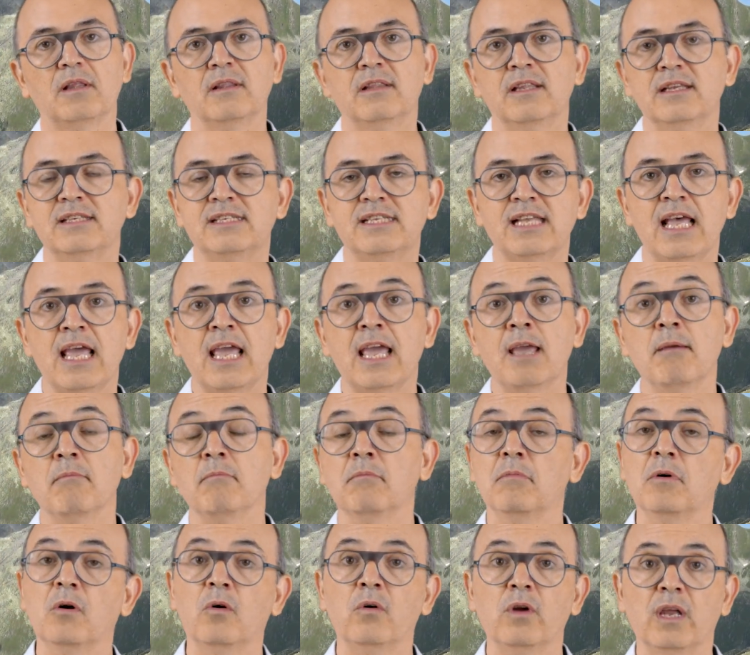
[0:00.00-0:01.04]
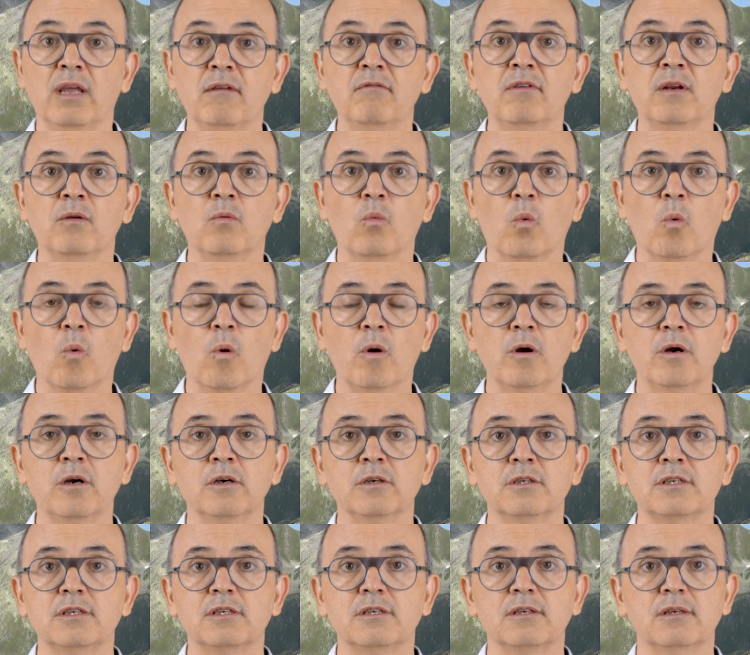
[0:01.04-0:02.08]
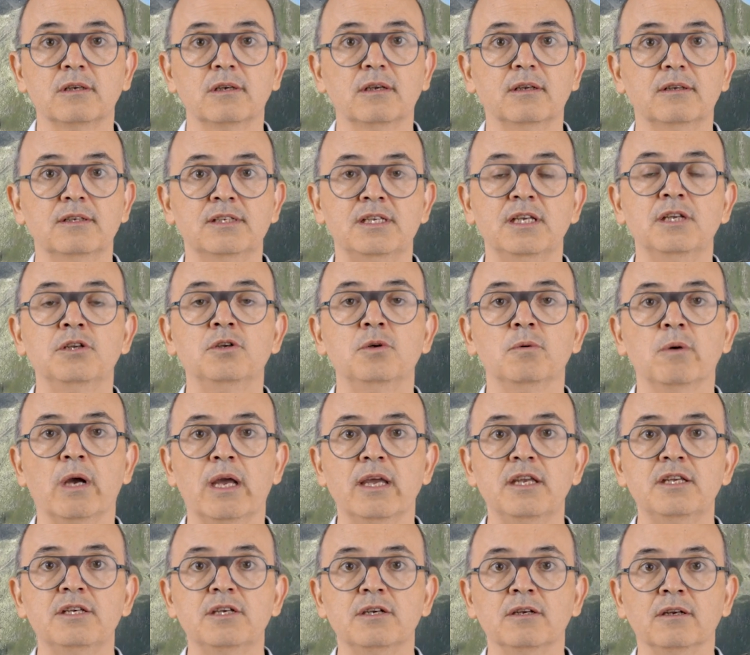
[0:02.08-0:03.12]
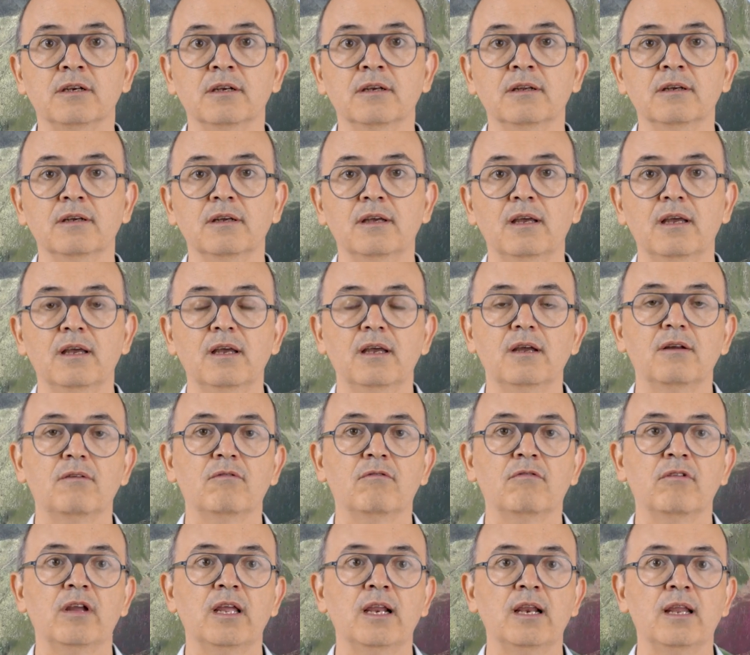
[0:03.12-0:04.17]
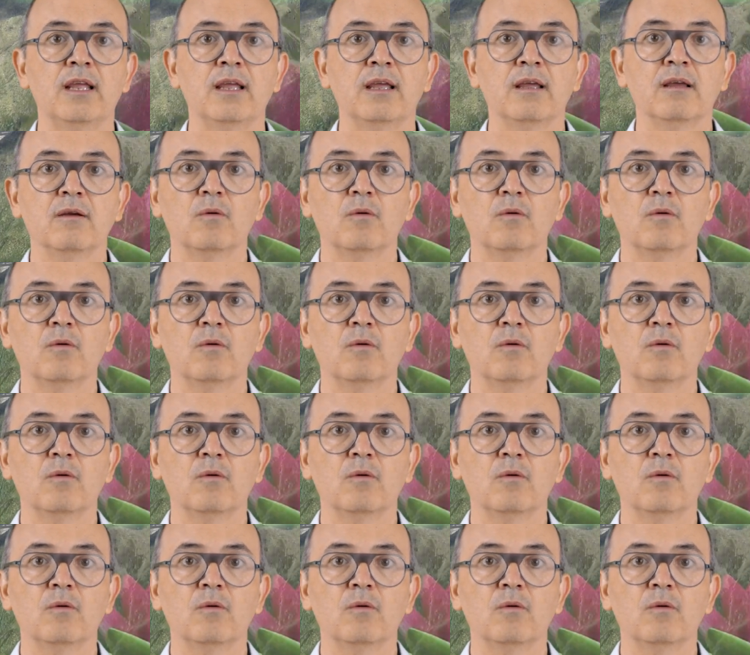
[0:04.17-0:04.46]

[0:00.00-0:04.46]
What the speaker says: the same or even worse situation, really